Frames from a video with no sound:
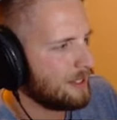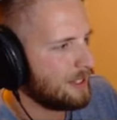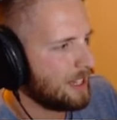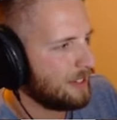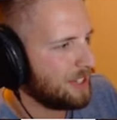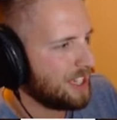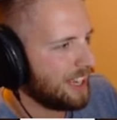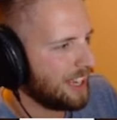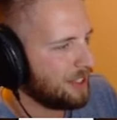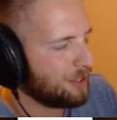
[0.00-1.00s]
If we did
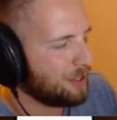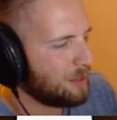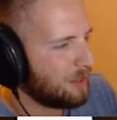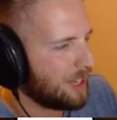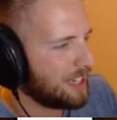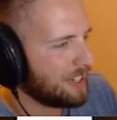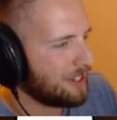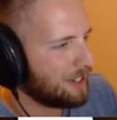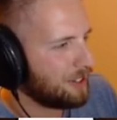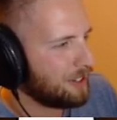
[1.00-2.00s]
like 3-player
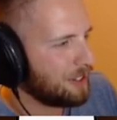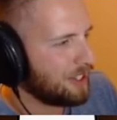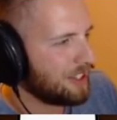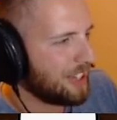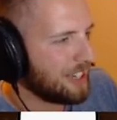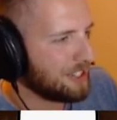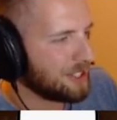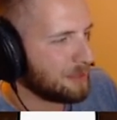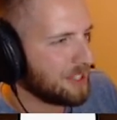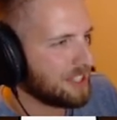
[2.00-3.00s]
ult online or
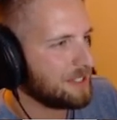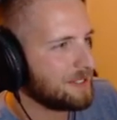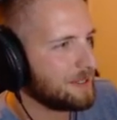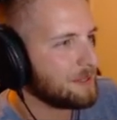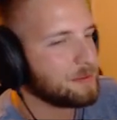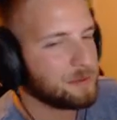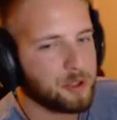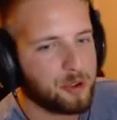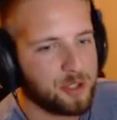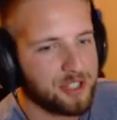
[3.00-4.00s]
something,
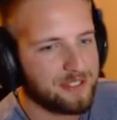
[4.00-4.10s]
record it.